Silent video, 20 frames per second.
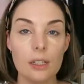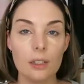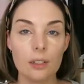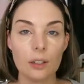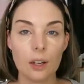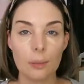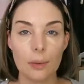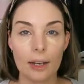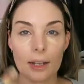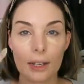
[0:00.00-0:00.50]

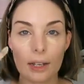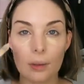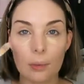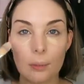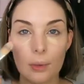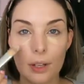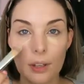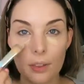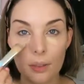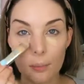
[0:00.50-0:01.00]
Go back in
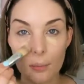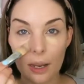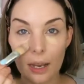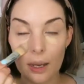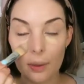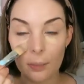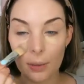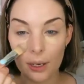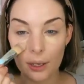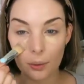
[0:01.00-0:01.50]
with
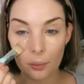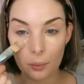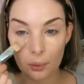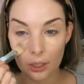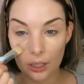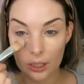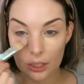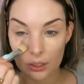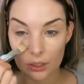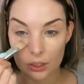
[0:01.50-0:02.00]
my paddle
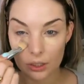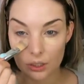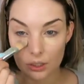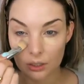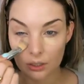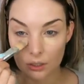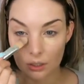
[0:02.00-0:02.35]
brush.